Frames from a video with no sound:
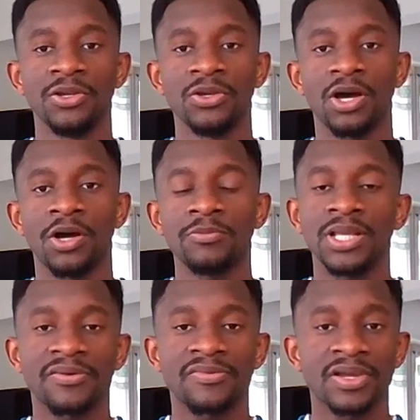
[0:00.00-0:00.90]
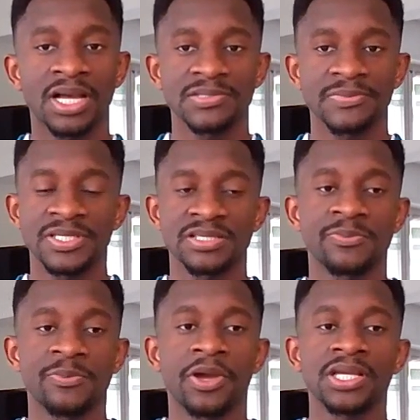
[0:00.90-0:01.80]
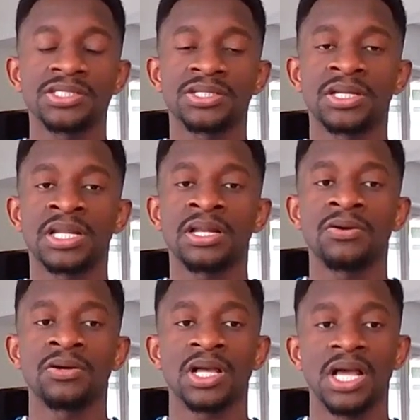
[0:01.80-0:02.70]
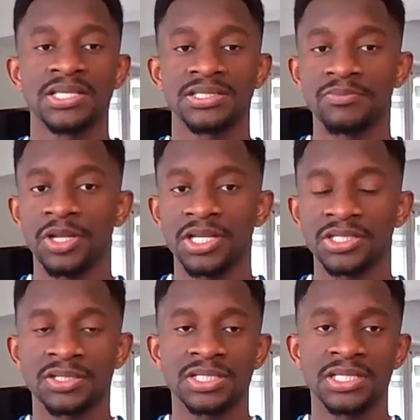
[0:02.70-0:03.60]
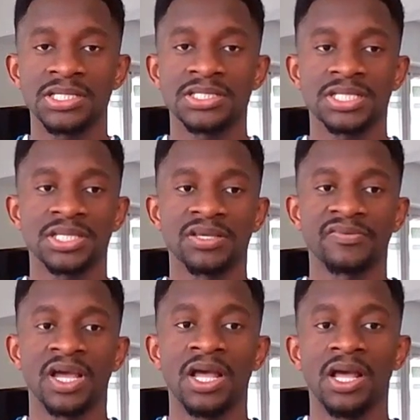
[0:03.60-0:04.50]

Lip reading: the Omni Africa Space Exploration Analog Simulation Initiative.